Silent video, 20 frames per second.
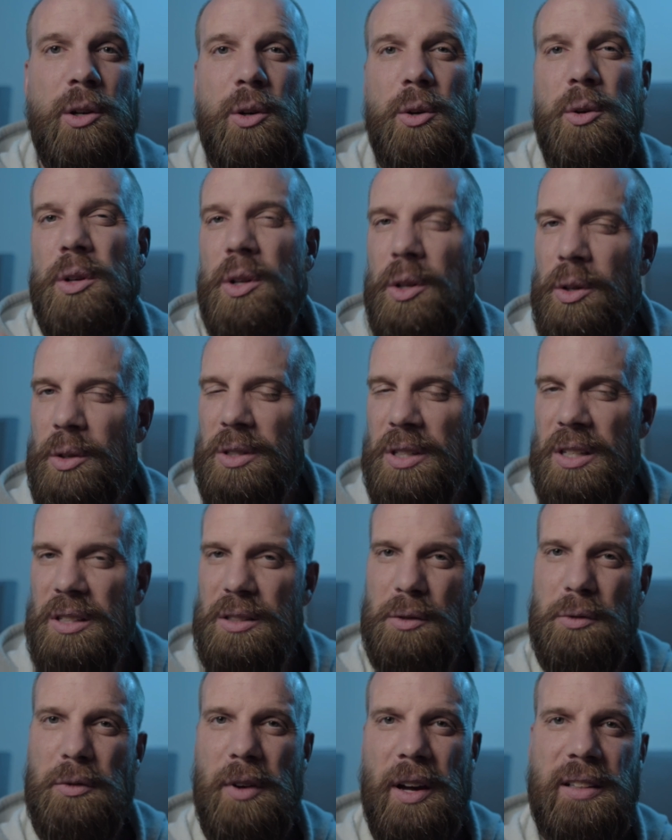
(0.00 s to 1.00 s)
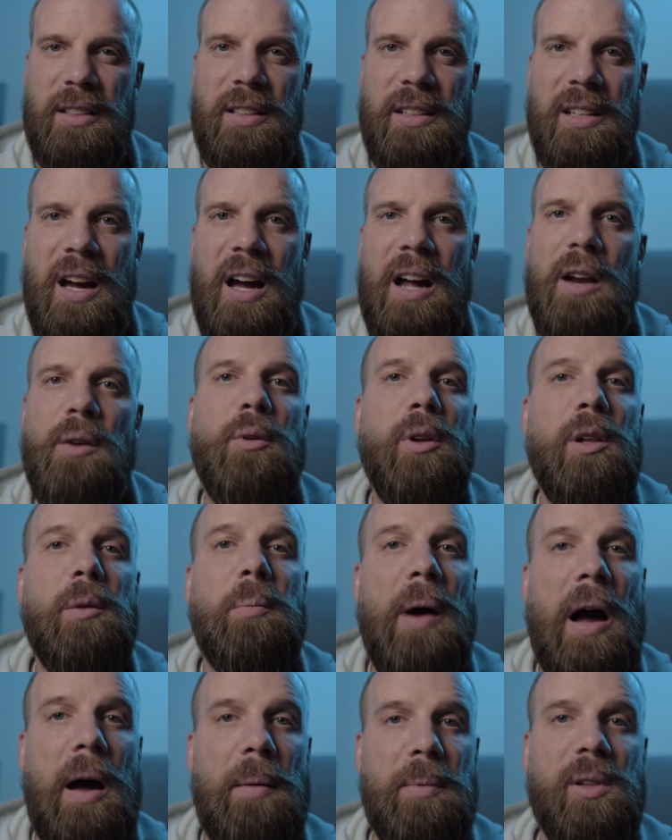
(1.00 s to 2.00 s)
who use this effect a lot and really
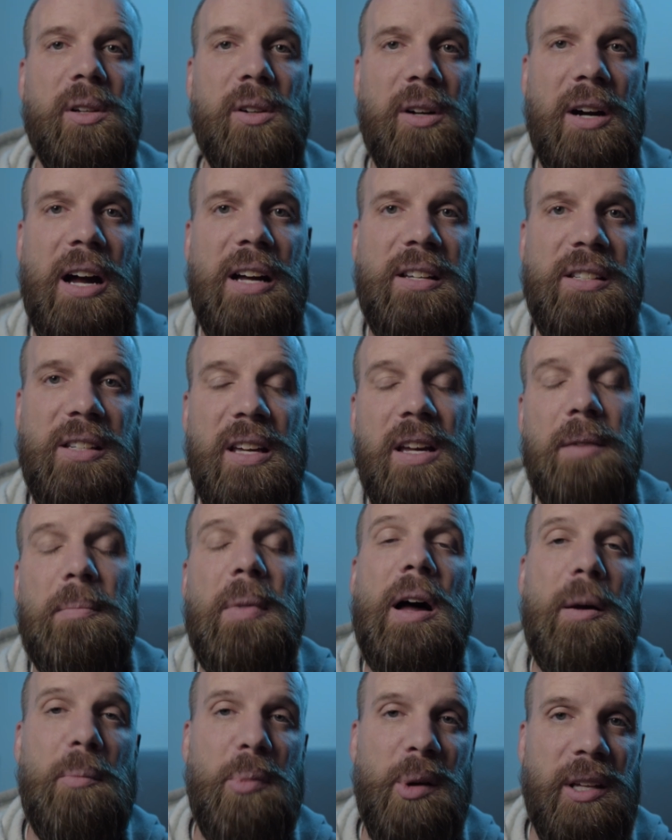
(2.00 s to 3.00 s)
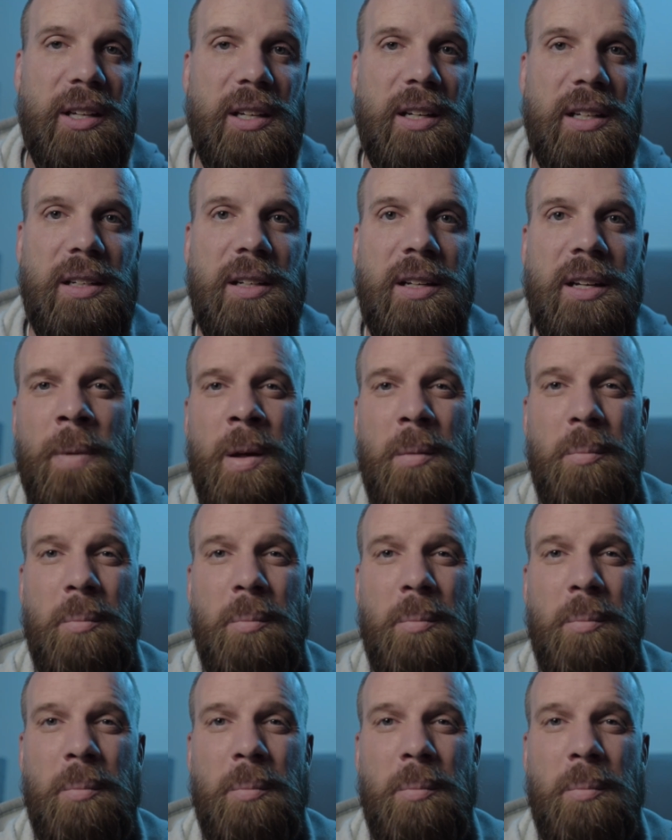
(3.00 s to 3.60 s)
popularized it in my opinion.